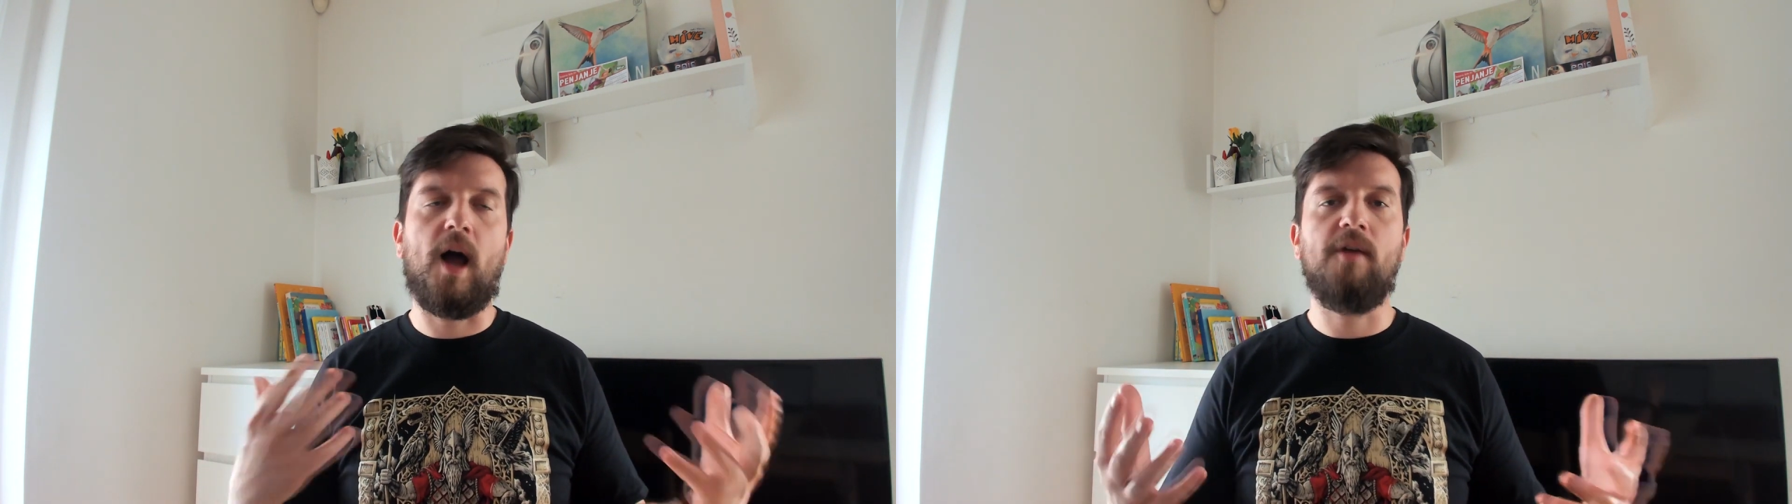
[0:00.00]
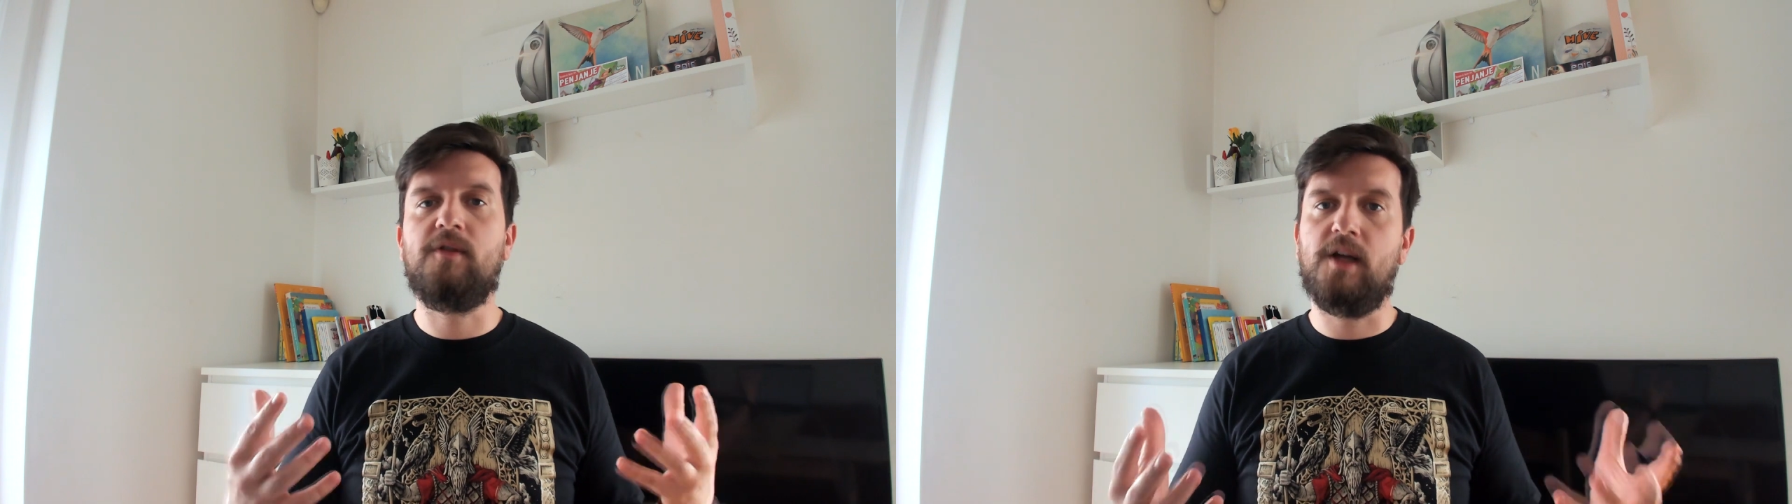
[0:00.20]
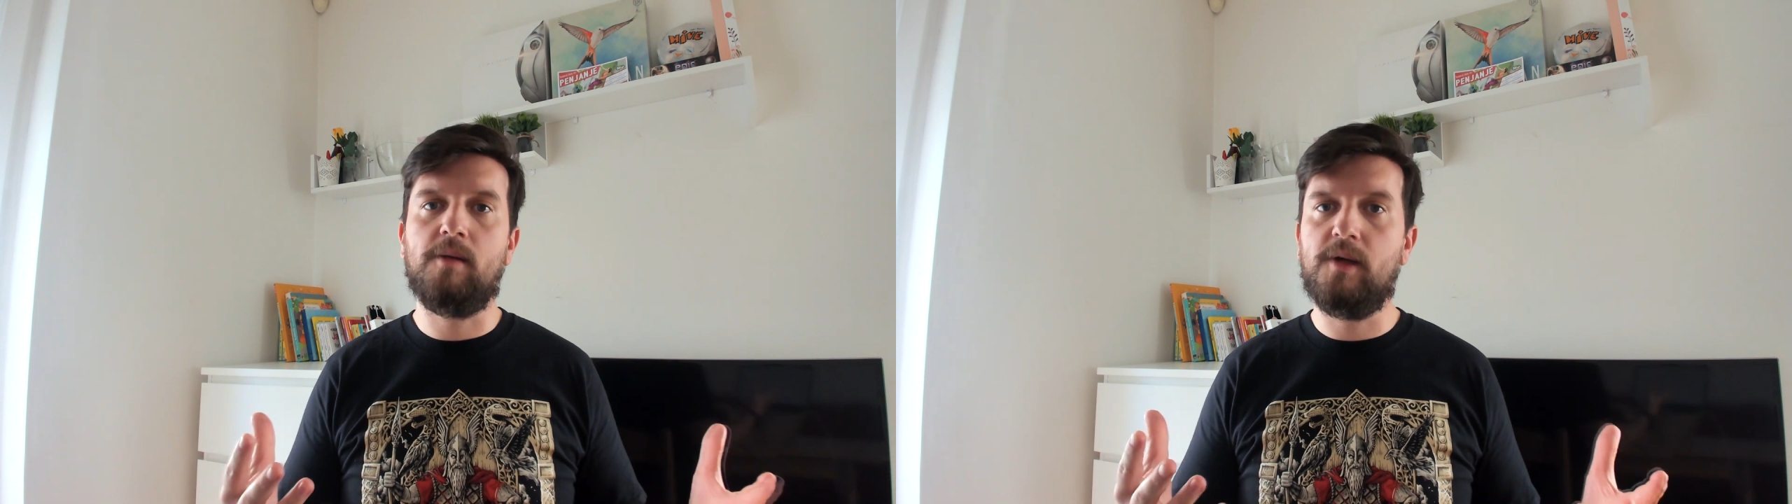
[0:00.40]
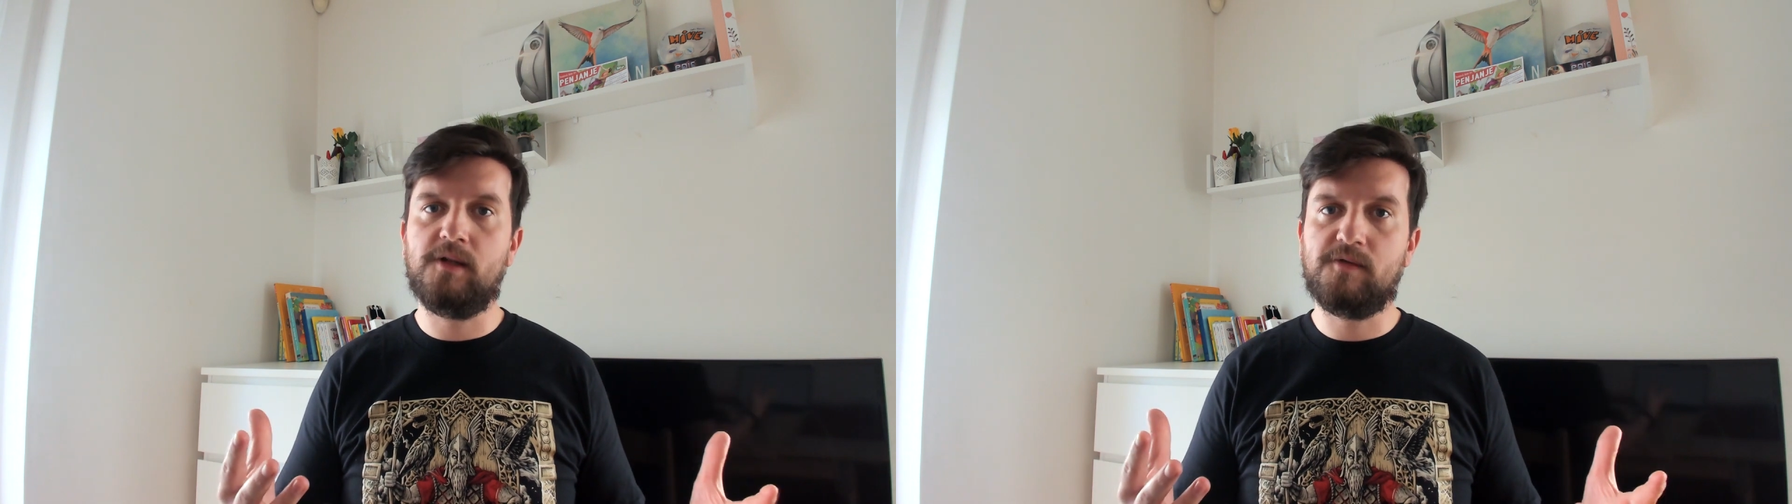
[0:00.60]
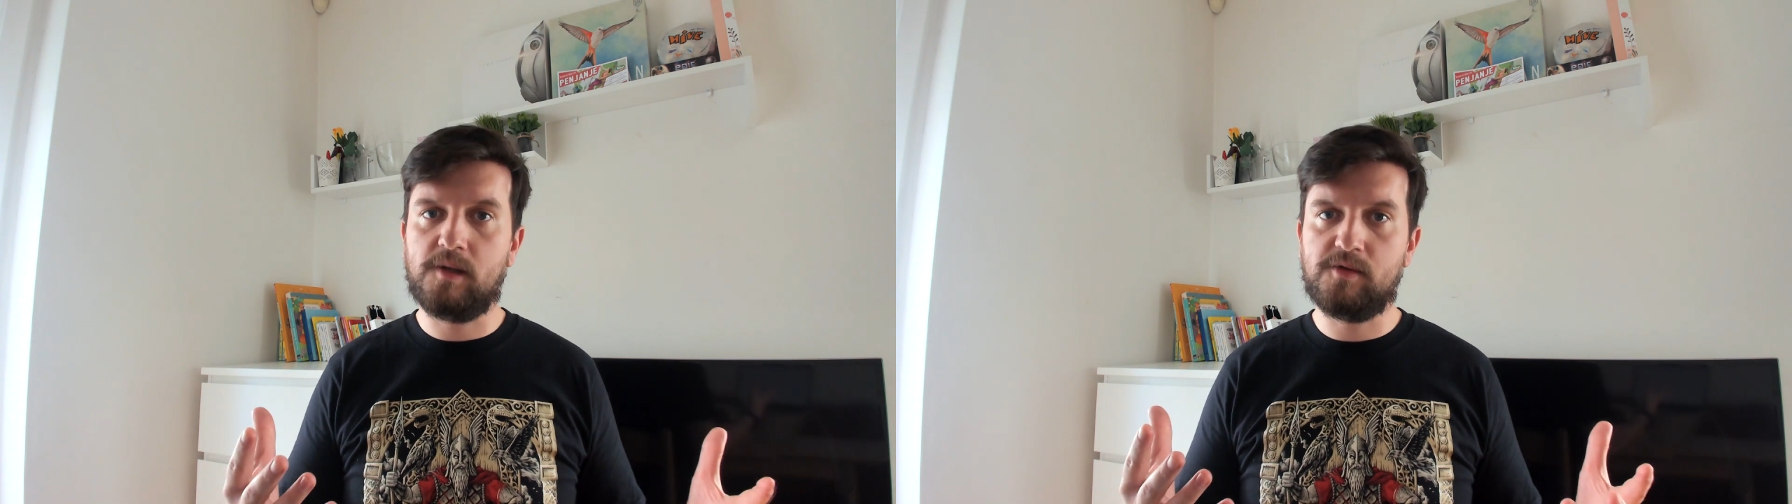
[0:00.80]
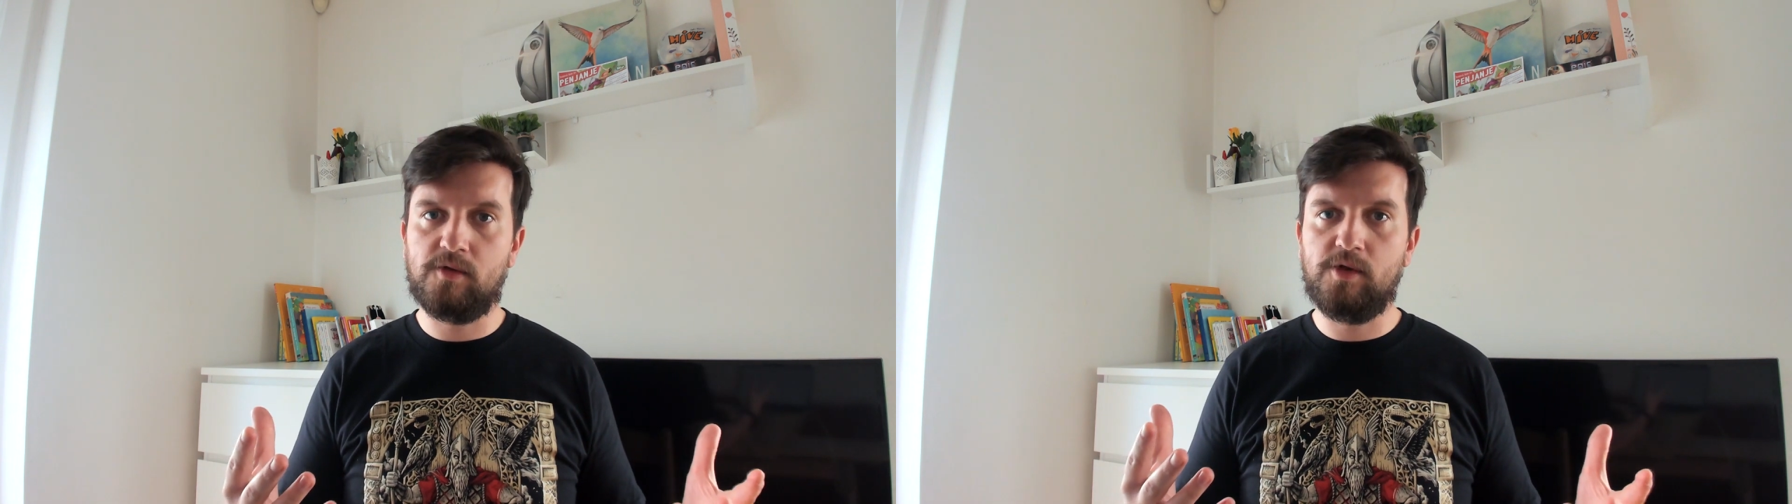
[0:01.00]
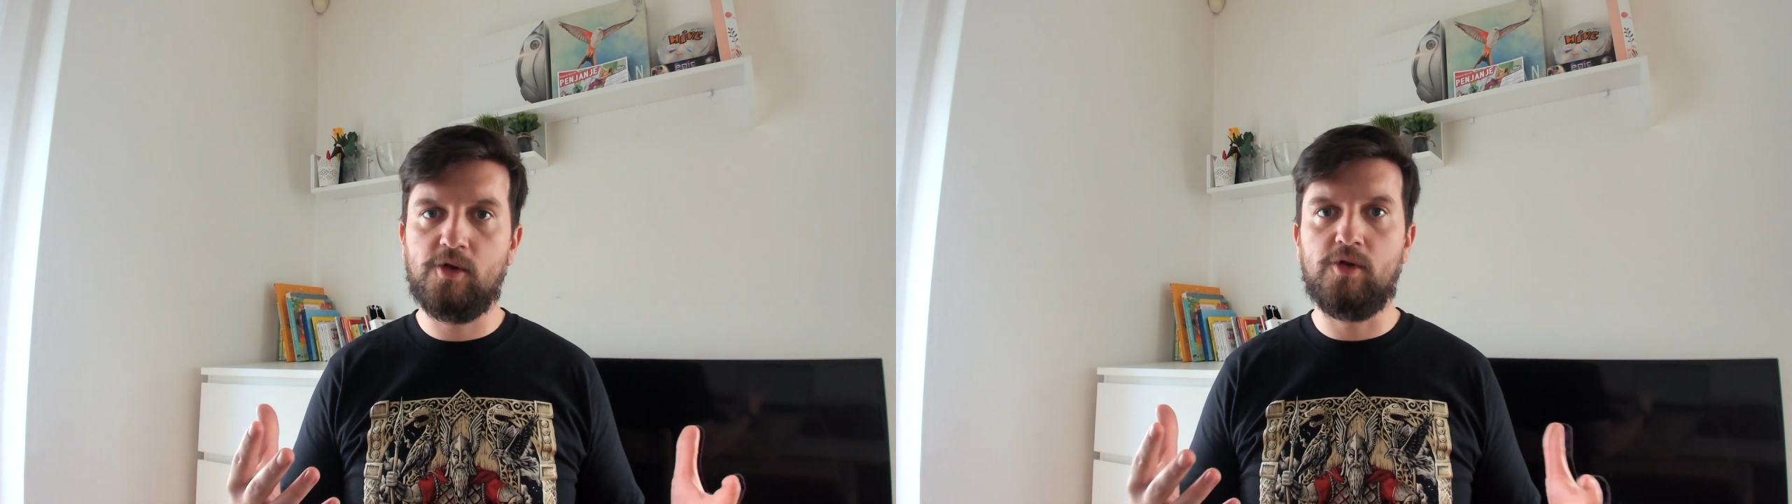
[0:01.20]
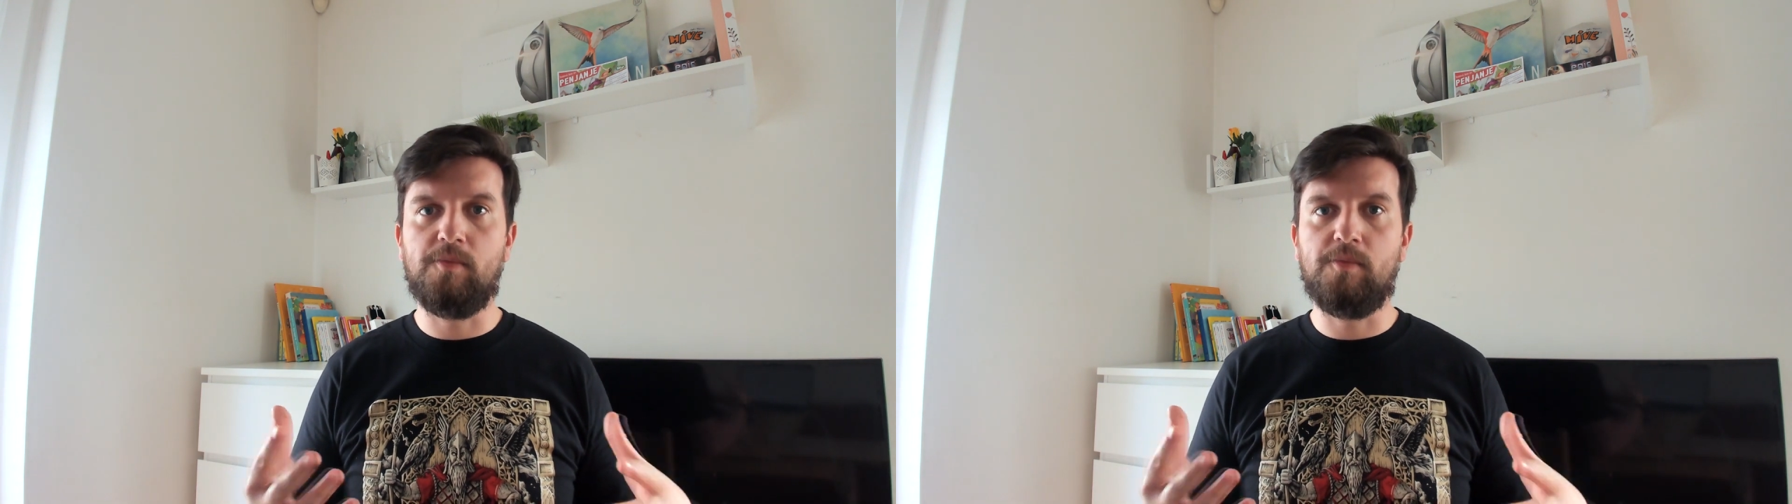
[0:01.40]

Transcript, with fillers: a live database of some sort,